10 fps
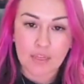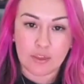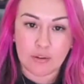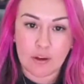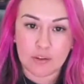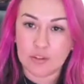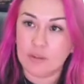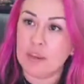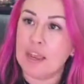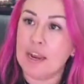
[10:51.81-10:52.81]
They'll also
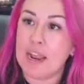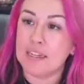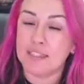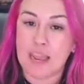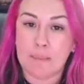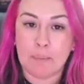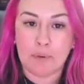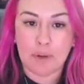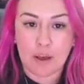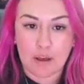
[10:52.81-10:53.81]
get a
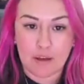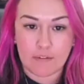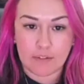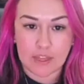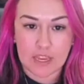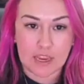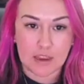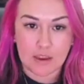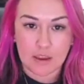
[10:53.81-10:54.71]
sample of the